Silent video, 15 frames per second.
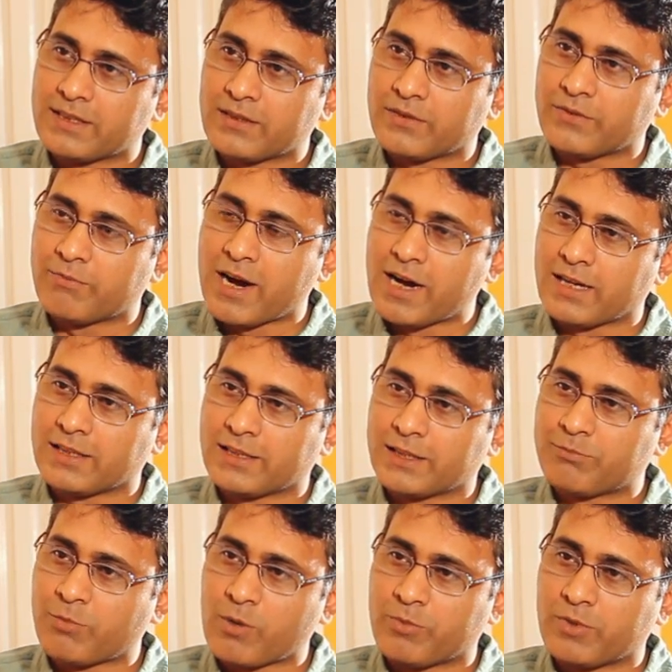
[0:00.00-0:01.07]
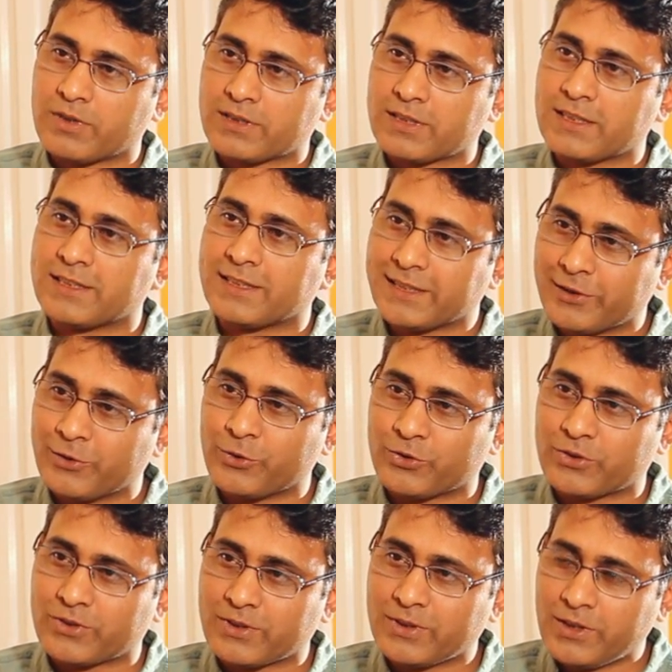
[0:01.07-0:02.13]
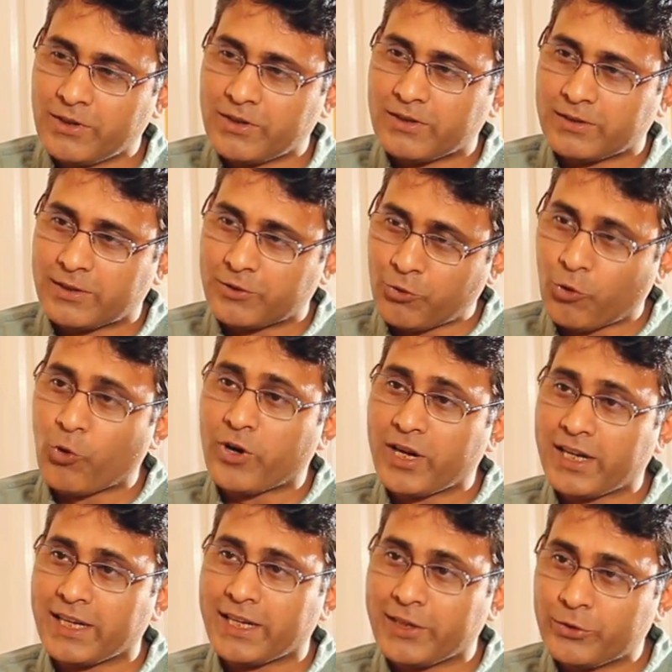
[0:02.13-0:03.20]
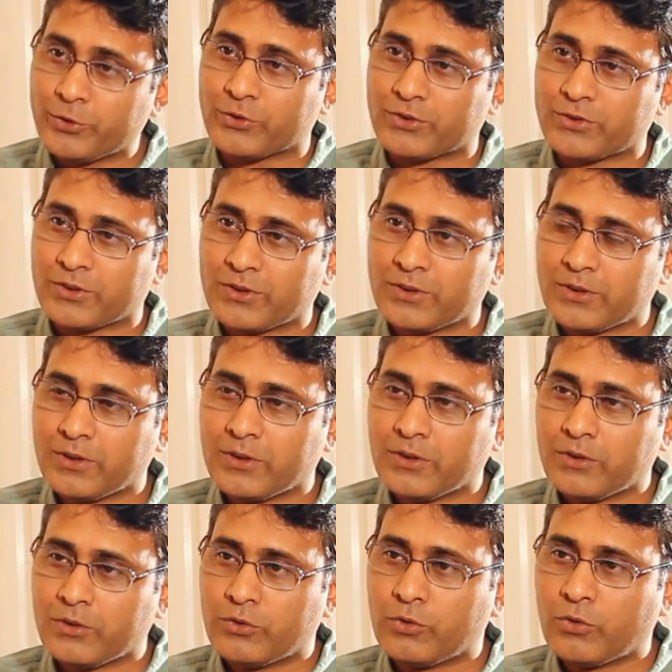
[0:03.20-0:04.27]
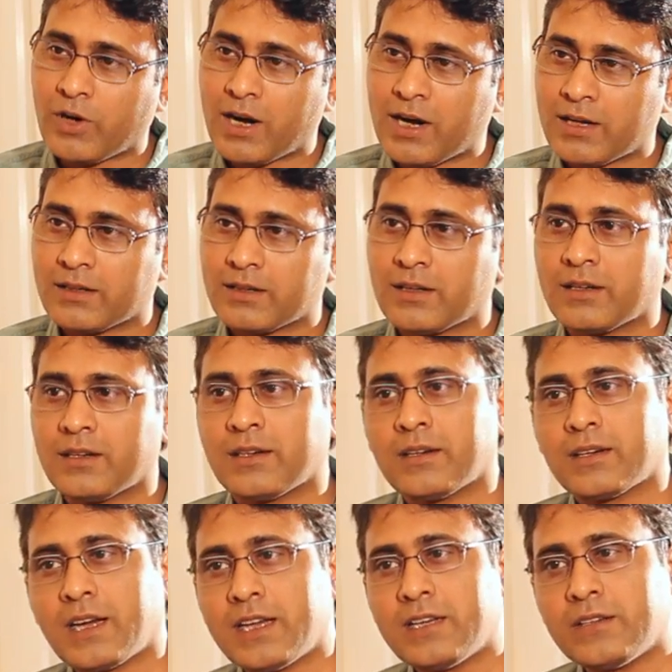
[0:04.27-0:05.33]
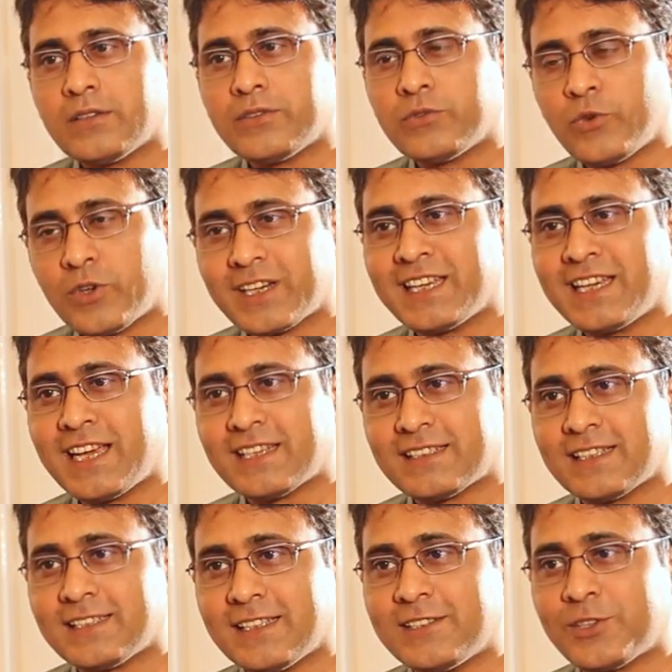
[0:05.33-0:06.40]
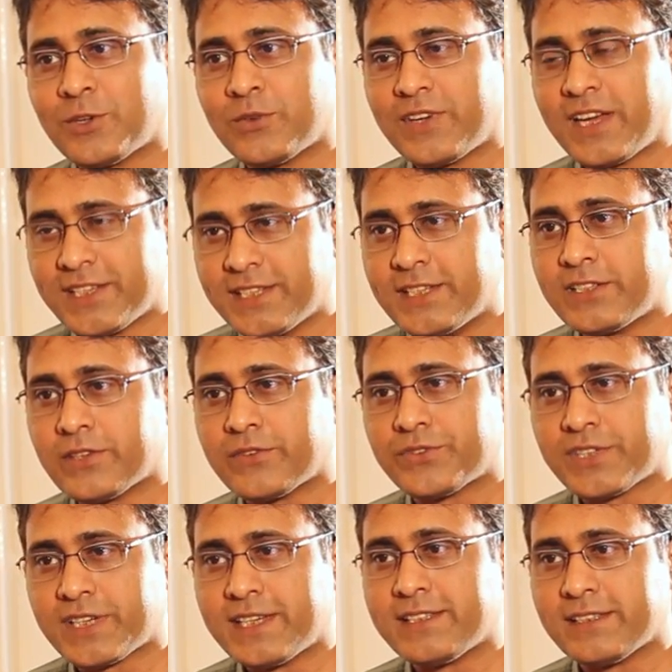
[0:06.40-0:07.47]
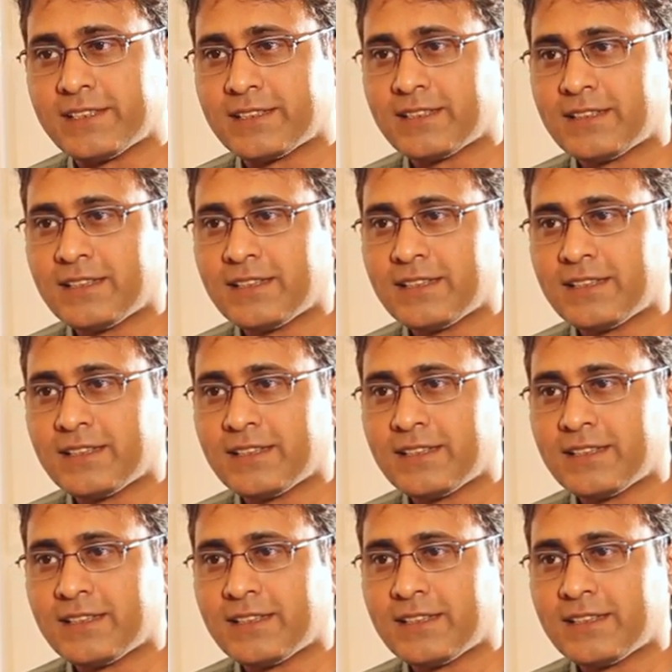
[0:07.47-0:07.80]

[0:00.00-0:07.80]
of Bangladesh population is youth, the roaring youth who are kind of working as agent of change.